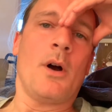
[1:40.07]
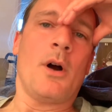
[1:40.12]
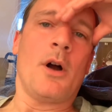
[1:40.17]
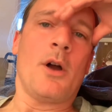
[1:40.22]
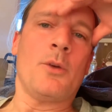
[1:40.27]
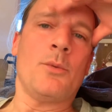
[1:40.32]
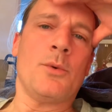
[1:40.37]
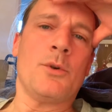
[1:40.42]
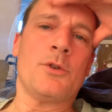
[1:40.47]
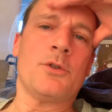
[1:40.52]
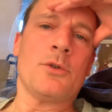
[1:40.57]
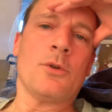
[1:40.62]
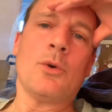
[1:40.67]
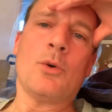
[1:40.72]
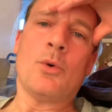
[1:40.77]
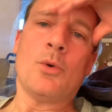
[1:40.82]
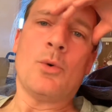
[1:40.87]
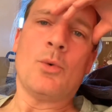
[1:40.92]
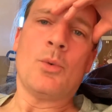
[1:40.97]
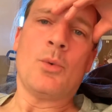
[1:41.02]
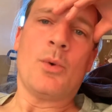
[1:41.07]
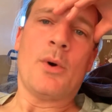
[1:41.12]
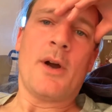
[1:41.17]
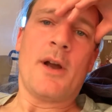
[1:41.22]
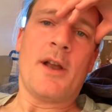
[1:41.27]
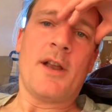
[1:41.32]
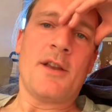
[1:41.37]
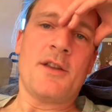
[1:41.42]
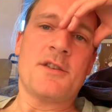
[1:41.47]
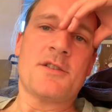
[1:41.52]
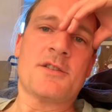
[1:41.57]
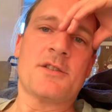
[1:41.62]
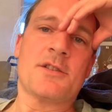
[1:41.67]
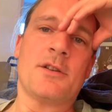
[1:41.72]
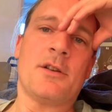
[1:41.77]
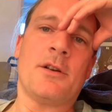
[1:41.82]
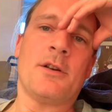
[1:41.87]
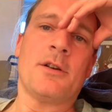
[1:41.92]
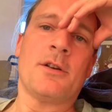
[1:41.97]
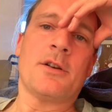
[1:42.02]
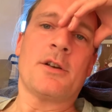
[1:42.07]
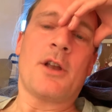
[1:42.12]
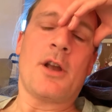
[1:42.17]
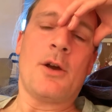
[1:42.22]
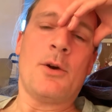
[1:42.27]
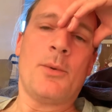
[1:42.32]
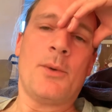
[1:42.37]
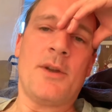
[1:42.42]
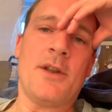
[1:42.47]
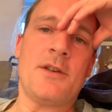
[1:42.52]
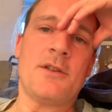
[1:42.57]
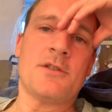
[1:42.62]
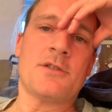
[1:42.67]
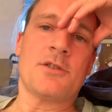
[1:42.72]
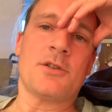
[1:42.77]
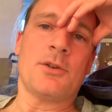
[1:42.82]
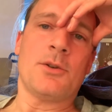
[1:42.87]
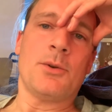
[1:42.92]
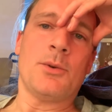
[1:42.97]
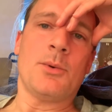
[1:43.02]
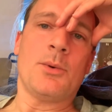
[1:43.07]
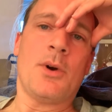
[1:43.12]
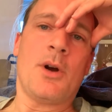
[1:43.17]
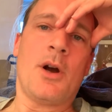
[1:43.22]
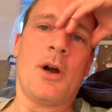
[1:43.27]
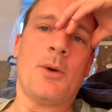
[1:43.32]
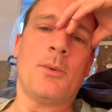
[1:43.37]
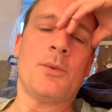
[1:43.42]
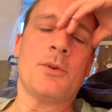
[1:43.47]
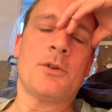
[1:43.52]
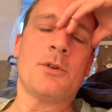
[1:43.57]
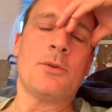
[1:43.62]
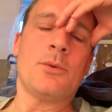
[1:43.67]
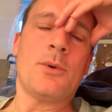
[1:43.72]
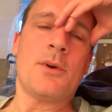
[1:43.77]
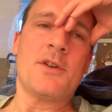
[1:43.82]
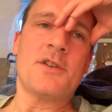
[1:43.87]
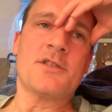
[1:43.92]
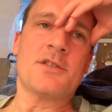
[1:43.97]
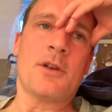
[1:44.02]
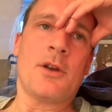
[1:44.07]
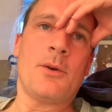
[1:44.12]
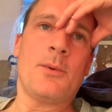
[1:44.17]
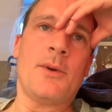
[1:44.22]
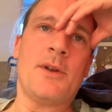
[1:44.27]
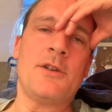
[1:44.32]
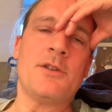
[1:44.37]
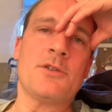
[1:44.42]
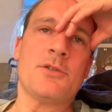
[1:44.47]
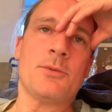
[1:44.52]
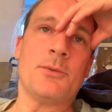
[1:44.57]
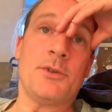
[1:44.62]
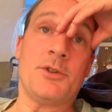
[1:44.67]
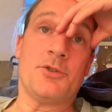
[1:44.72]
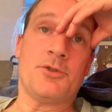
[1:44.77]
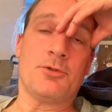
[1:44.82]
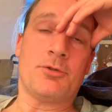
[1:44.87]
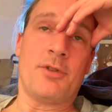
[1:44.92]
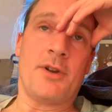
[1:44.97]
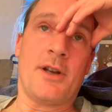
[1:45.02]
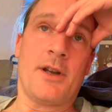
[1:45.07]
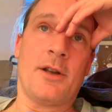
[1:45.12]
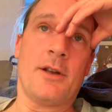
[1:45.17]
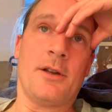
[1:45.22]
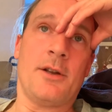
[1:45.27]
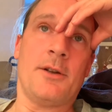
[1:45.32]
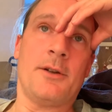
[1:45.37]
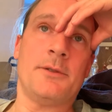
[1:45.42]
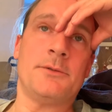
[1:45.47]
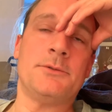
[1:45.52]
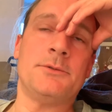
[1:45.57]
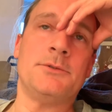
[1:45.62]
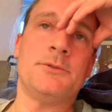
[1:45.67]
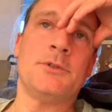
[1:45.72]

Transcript: I would always go into. I would always go into a trigger.